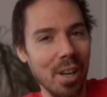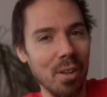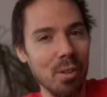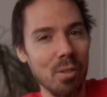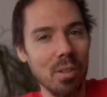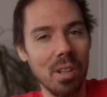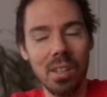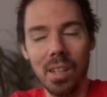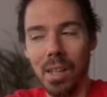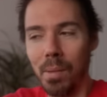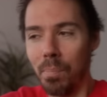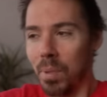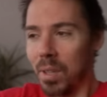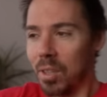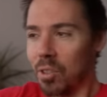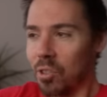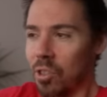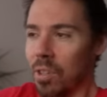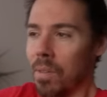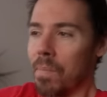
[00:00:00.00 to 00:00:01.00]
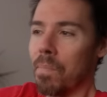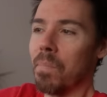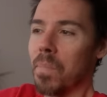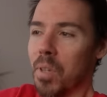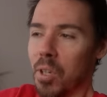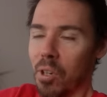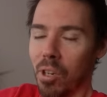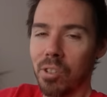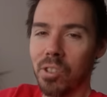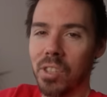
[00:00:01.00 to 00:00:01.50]
out Olympus
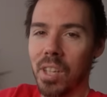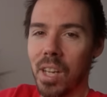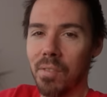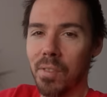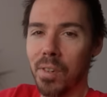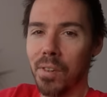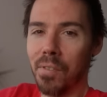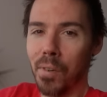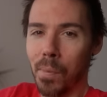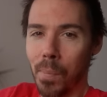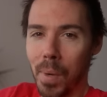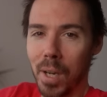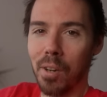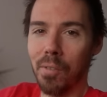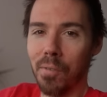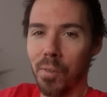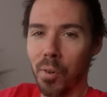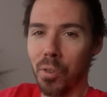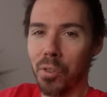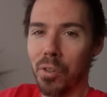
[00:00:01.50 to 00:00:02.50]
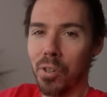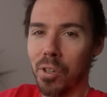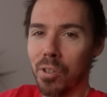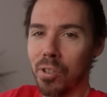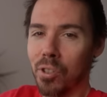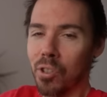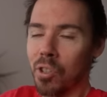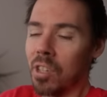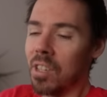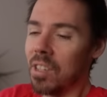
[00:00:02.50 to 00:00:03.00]
you're a savior for micro four
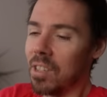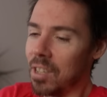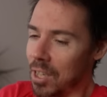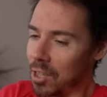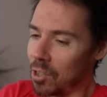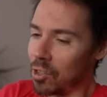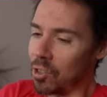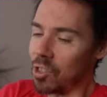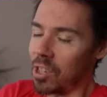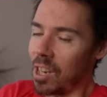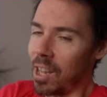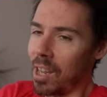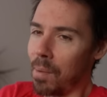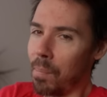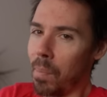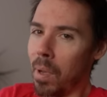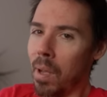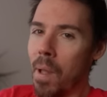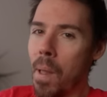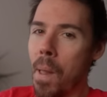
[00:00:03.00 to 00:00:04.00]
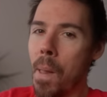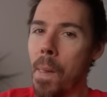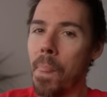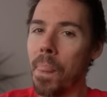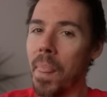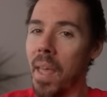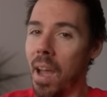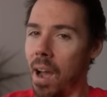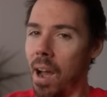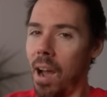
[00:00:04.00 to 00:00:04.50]
thirds decent stabe
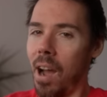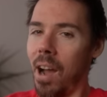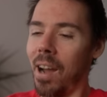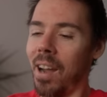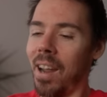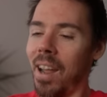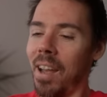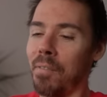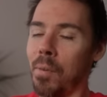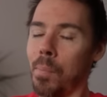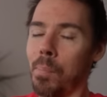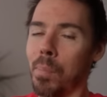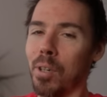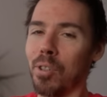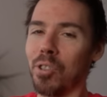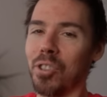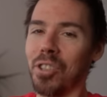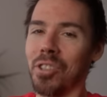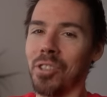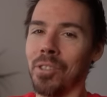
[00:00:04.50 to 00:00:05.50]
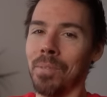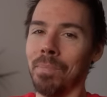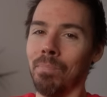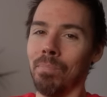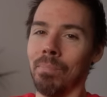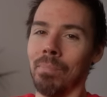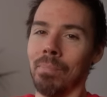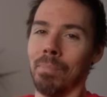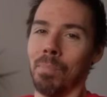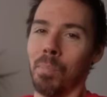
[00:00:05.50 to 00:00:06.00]
I have a purchase
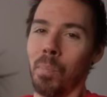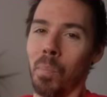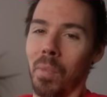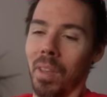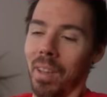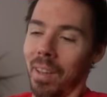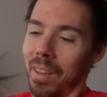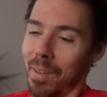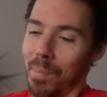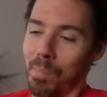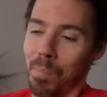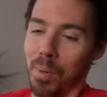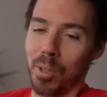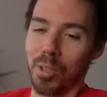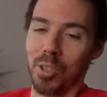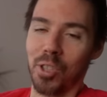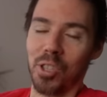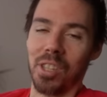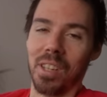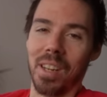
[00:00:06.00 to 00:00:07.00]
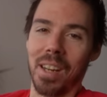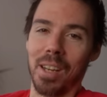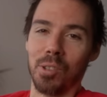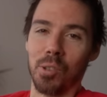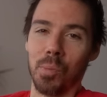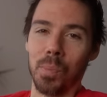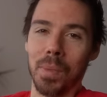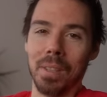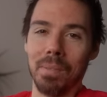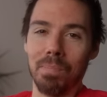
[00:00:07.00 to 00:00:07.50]
a purchase
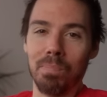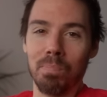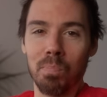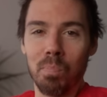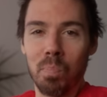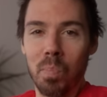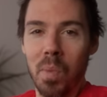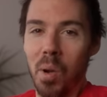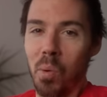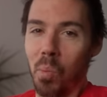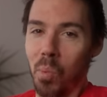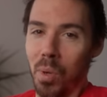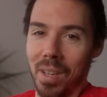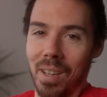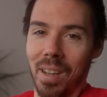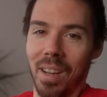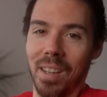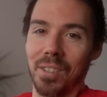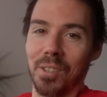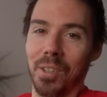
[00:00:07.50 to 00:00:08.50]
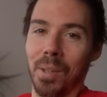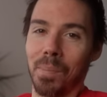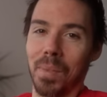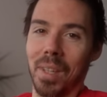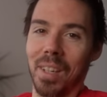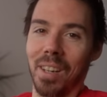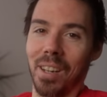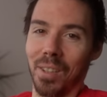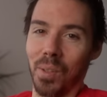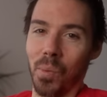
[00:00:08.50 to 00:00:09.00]
announcement we got
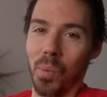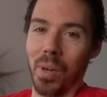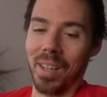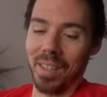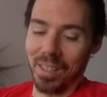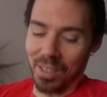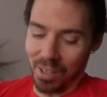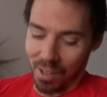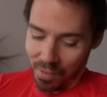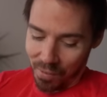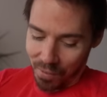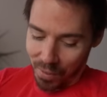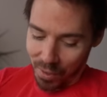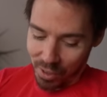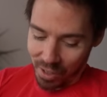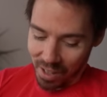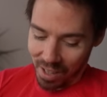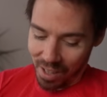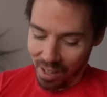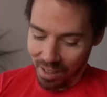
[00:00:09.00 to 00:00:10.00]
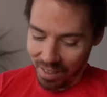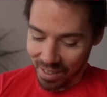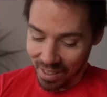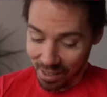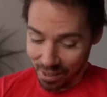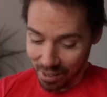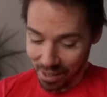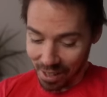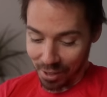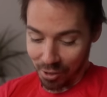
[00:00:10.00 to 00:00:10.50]
something on the way it's the first thing on
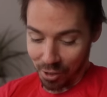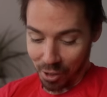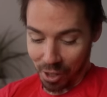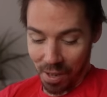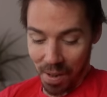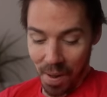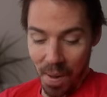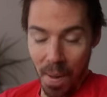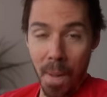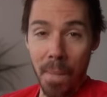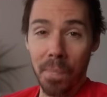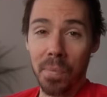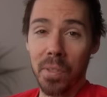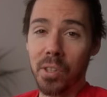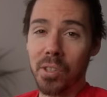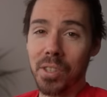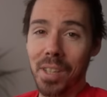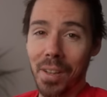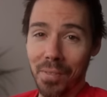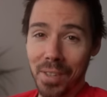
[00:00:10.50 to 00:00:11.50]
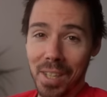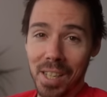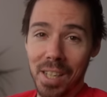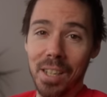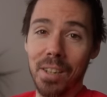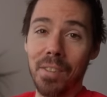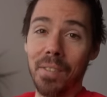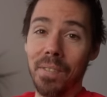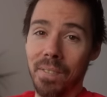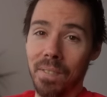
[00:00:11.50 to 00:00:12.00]
this list the 70
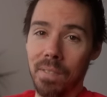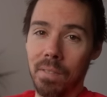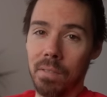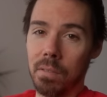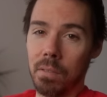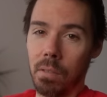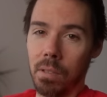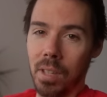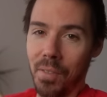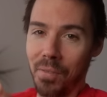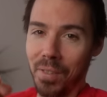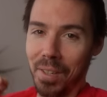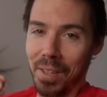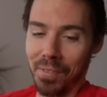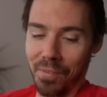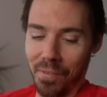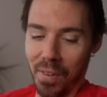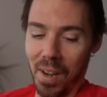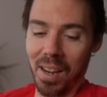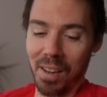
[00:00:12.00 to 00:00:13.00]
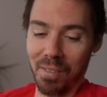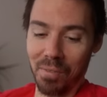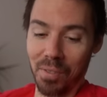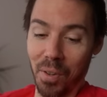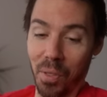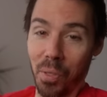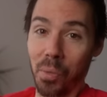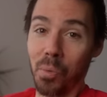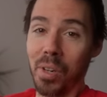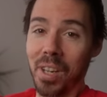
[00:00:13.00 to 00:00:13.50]
to 75
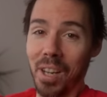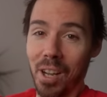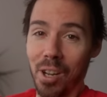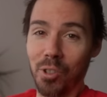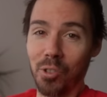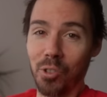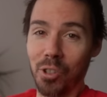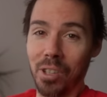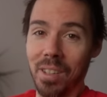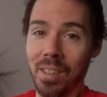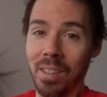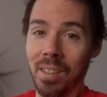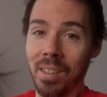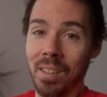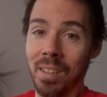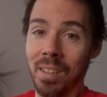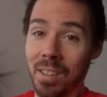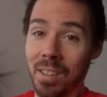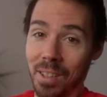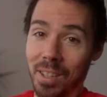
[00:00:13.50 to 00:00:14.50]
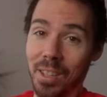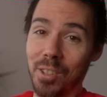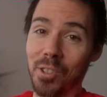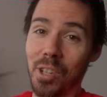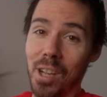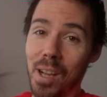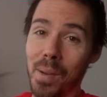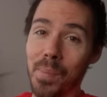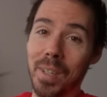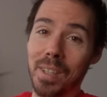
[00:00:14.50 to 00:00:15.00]
to 300 it's
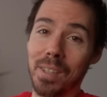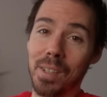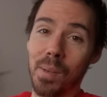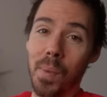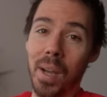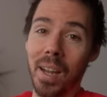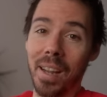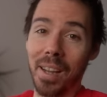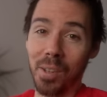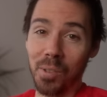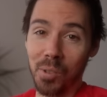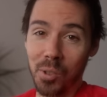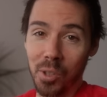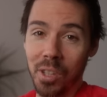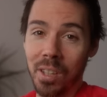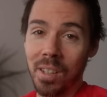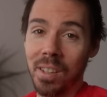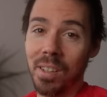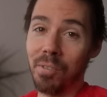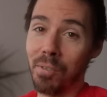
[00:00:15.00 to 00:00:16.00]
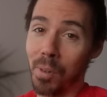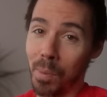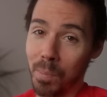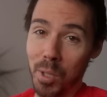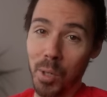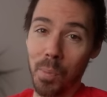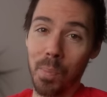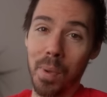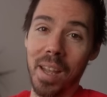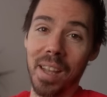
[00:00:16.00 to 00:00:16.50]
coming to my house from
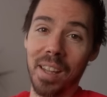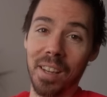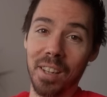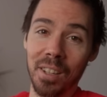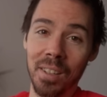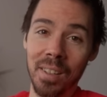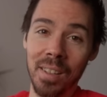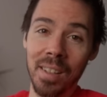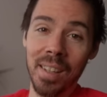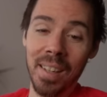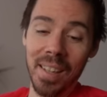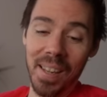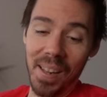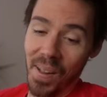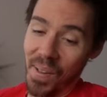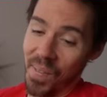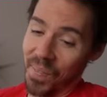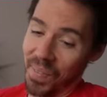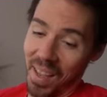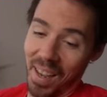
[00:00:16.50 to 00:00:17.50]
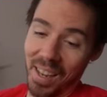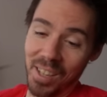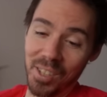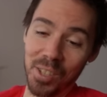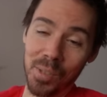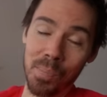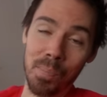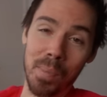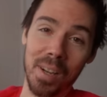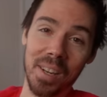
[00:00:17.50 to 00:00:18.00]
Japan. I
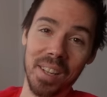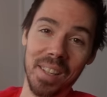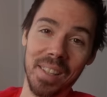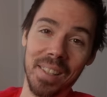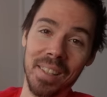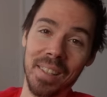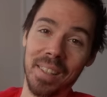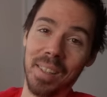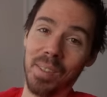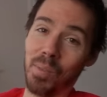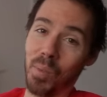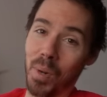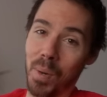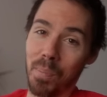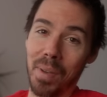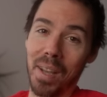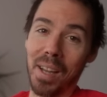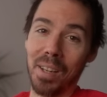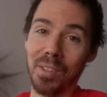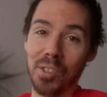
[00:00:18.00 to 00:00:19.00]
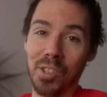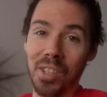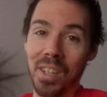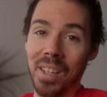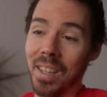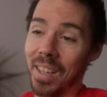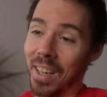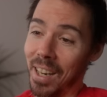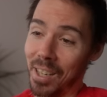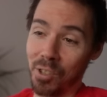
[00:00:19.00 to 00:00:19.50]
just bought it. We pounced.
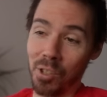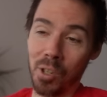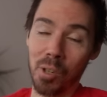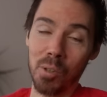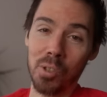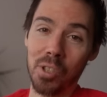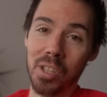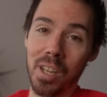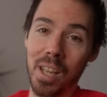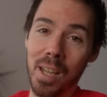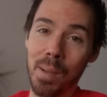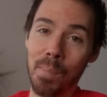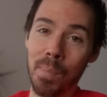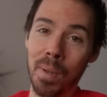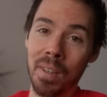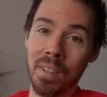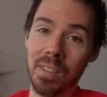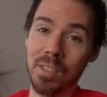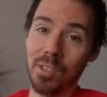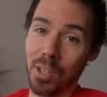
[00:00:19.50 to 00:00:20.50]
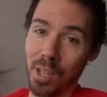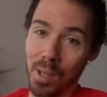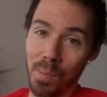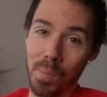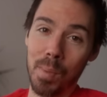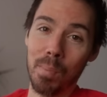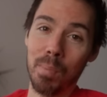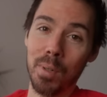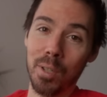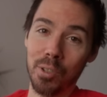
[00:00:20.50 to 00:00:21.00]
It has no stabe. It's going
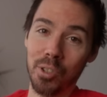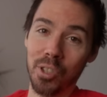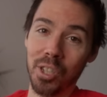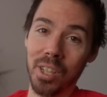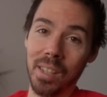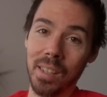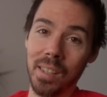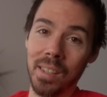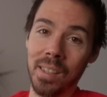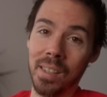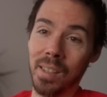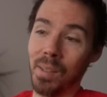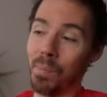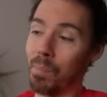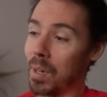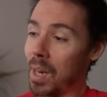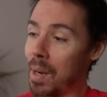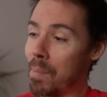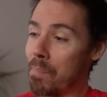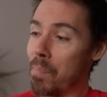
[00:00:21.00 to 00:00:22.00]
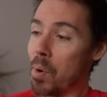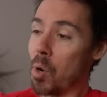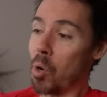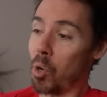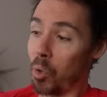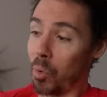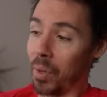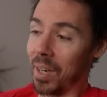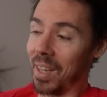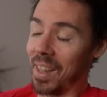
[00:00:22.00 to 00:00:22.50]
to be bullshit. But I'm
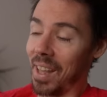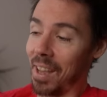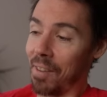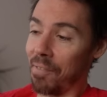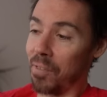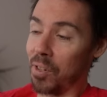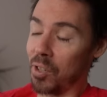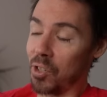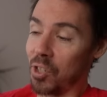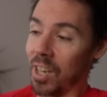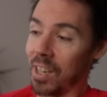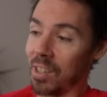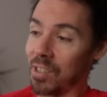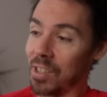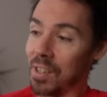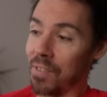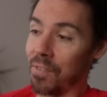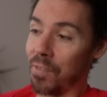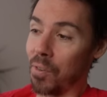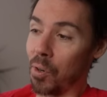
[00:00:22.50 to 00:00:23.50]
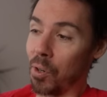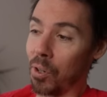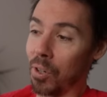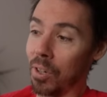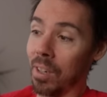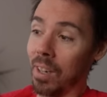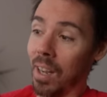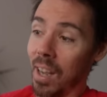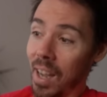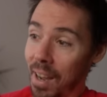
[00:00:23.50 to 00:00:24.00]
borrowing that Fuji
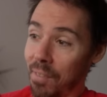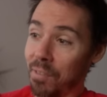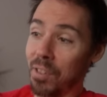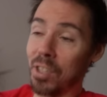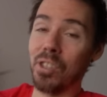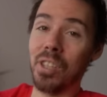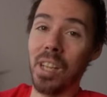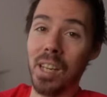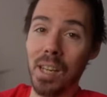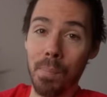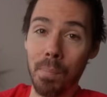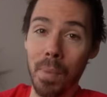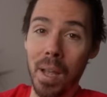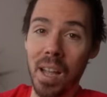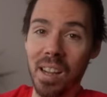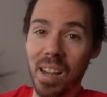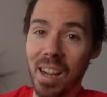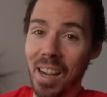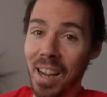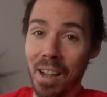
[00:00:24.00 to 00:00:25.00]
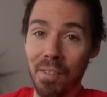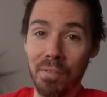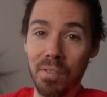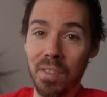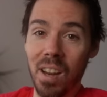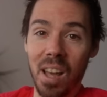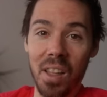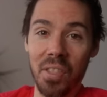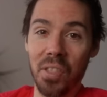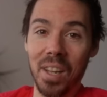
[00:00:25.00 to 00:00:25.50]
X-T4. Have to send it back. I have
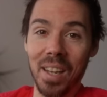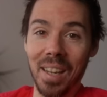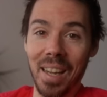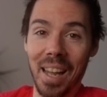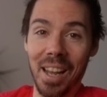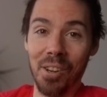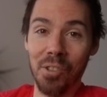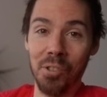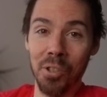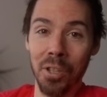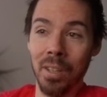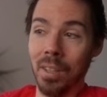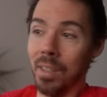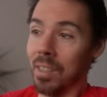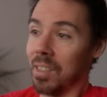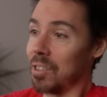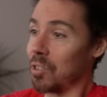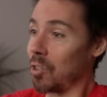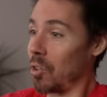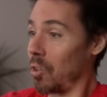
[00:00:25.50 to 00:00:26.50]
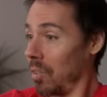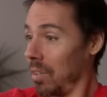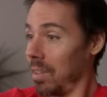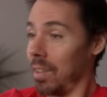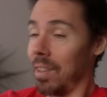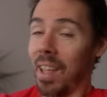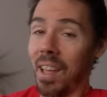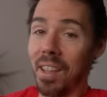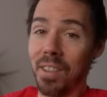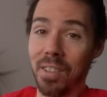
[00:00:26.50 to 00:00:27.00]
nothing now. So
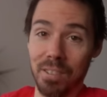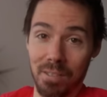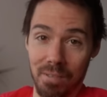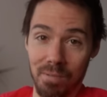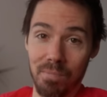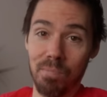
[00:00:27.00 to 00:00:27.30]
that,